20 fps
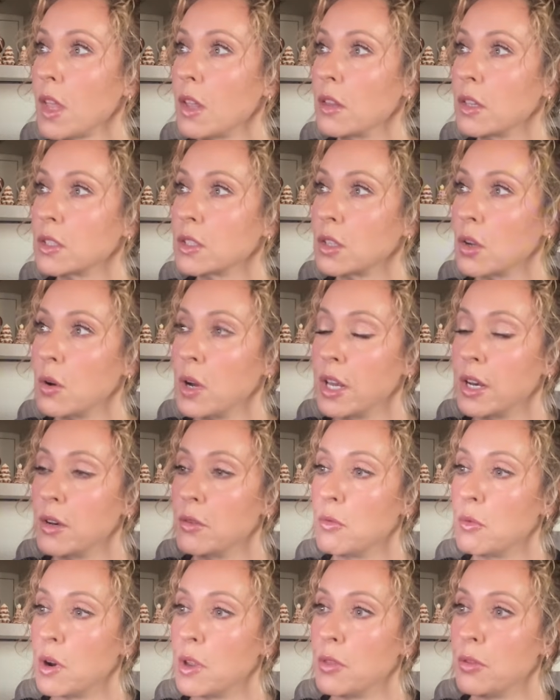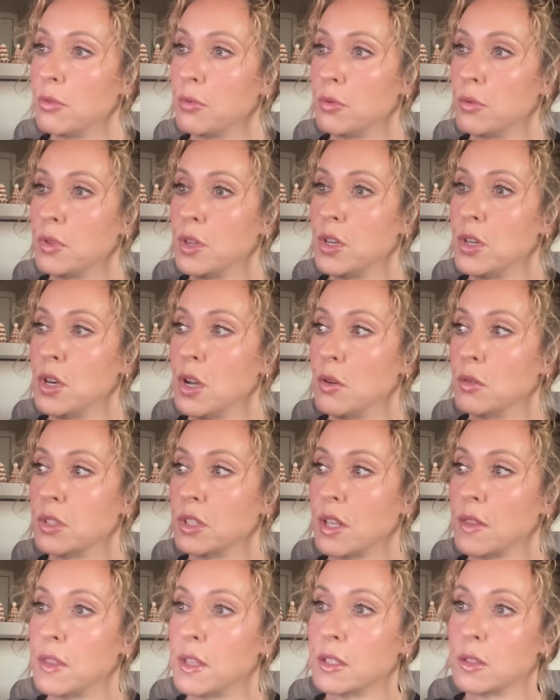Let's go ahead and run through the
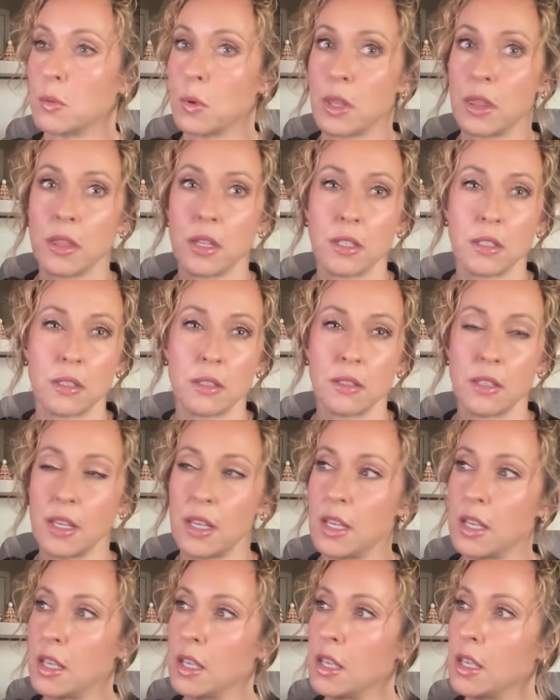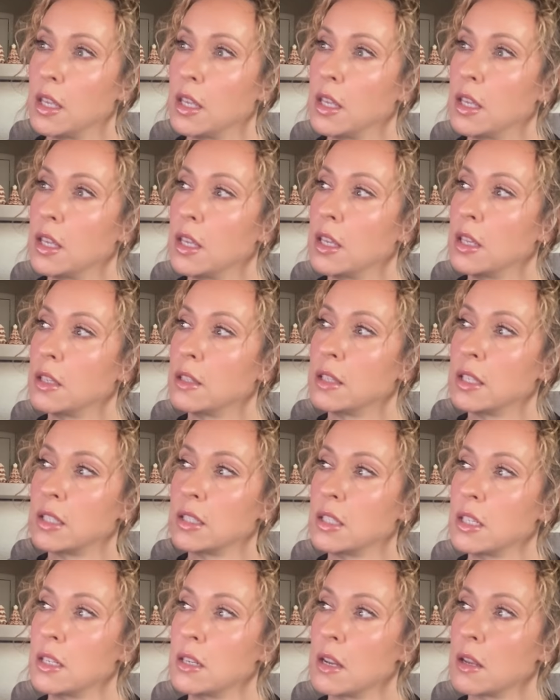notes on this one. This
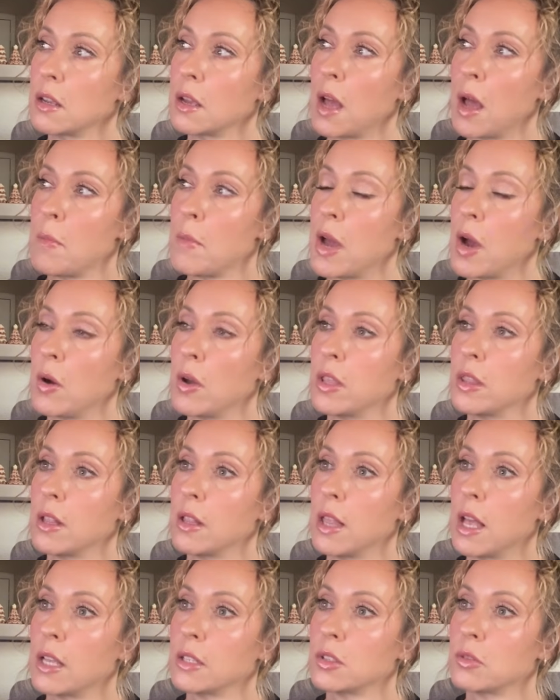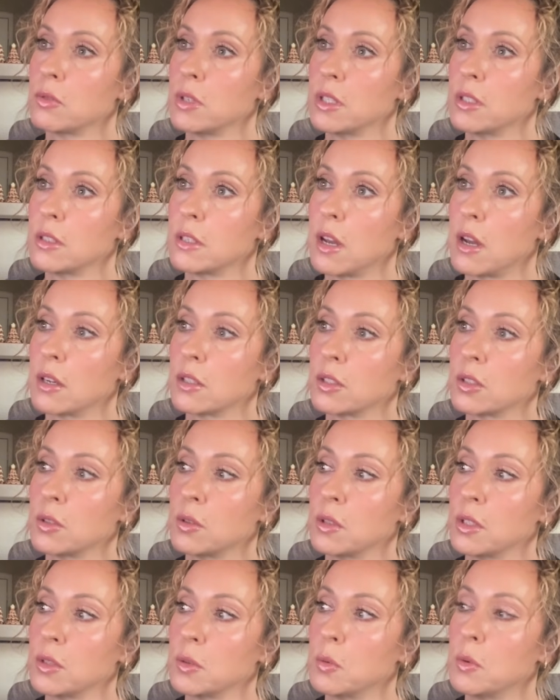didn't come out in the last restock,
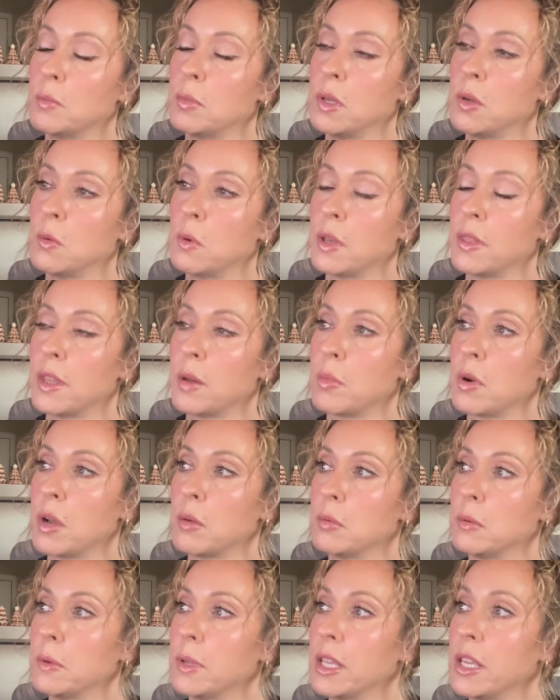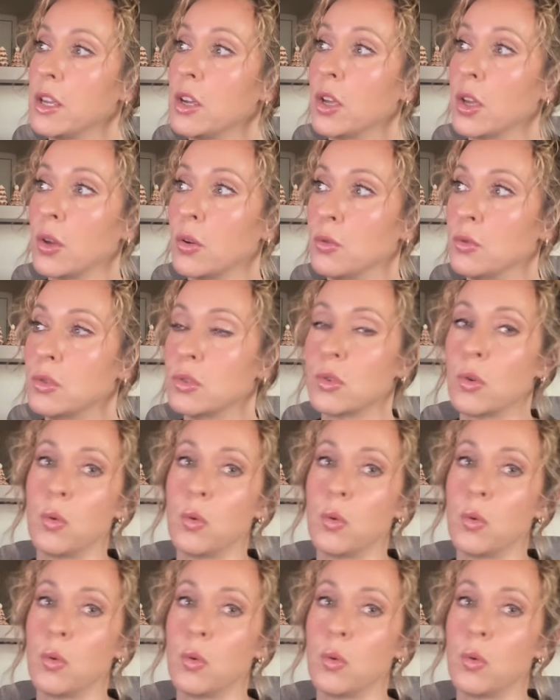so this will be one that probably goes